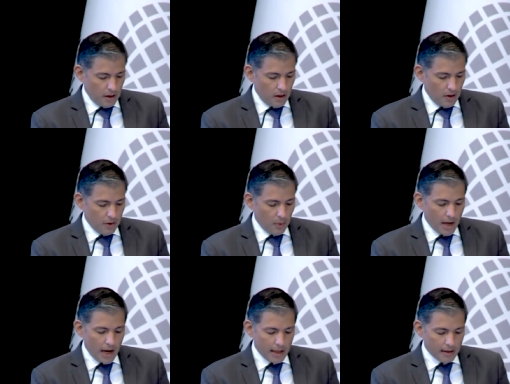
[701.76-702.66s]
On the one
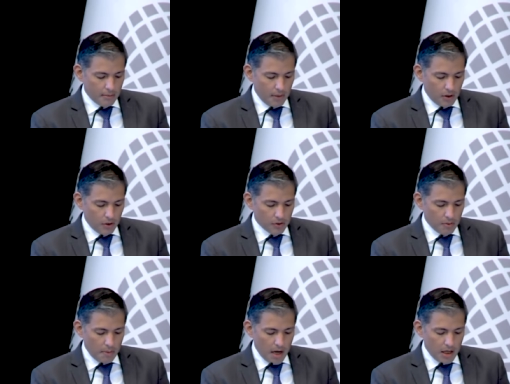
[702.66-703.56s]
hand, because
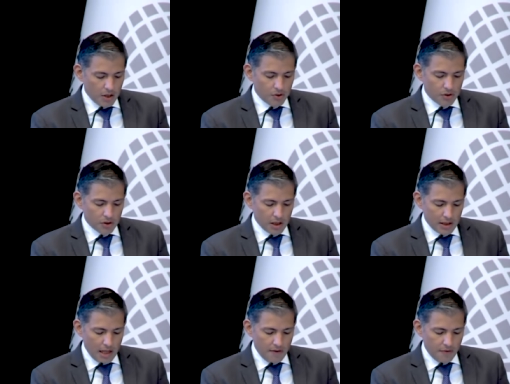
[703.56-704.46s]
many issues such as
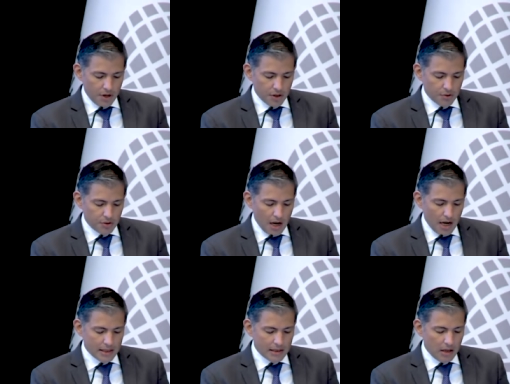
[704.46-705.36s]
labor issues
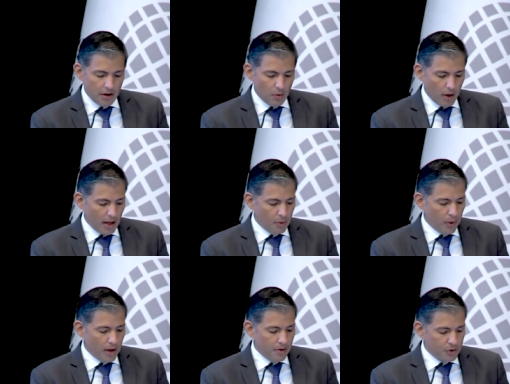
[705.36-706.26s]
are still regulated
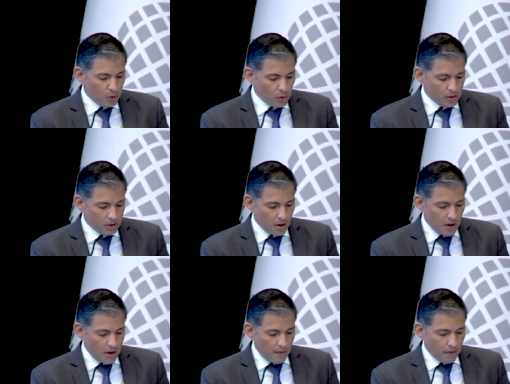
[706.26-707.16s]
with rules
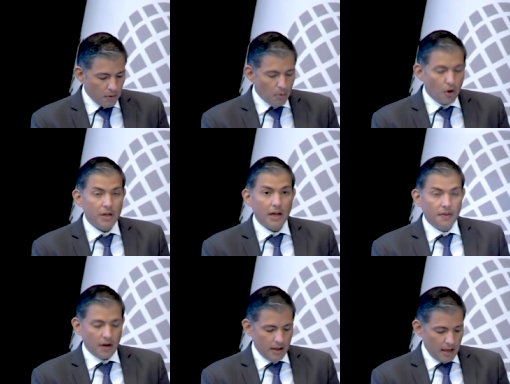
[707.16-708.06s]
from more than
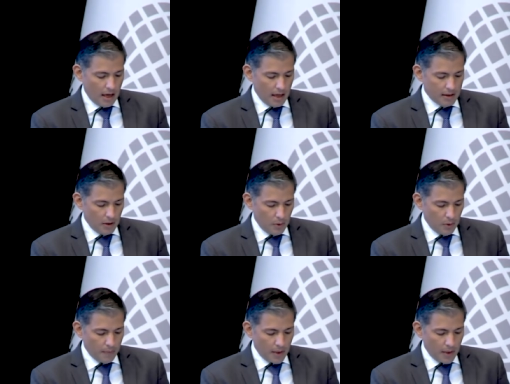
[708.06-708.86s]
10 decades ago,